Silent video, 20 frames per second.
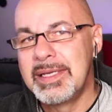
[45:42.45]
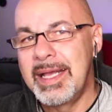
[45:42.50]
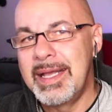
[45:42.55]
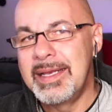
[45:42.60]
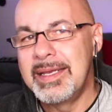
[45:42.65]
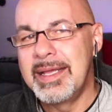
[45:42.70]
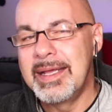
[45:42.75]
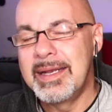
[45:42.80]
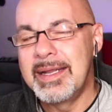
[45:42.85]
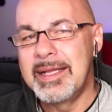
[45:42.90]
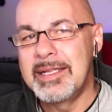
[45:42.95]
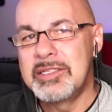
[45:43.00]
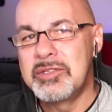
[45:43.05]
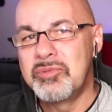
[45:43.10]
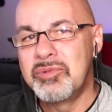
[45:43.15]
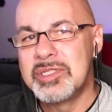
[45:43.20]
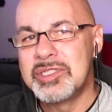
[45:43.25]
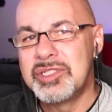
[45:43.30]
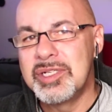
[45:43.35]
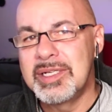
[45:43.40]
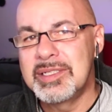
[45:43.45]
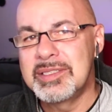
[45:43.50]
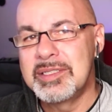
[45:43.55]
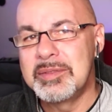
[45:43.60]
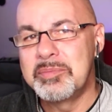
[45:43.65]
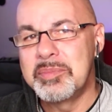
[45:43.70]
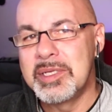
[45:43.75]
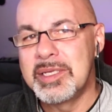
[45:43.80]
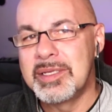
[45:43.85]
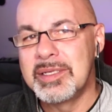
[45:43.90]
and yet had to reject
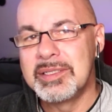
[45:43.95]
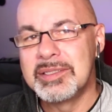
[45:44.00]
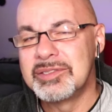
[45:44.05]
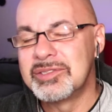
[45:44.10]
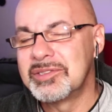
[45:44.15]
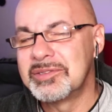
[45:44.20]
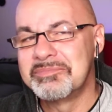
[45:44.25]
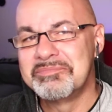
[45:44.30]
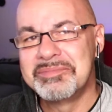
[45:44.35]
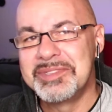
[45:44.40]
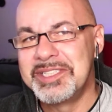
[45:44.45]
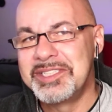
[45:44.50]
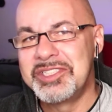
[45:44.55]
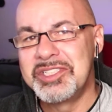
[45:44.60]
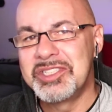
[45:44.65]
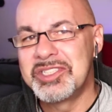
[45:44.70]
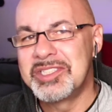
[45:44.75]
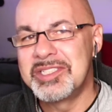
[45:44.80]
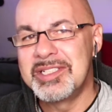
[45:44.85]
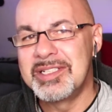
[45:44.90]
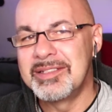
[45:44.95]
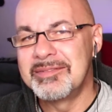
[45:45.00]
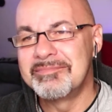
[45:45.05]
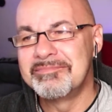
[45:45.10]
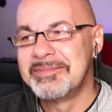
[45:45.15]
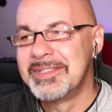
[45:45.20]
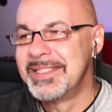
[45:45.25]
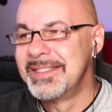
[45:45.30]
it because it just didn't,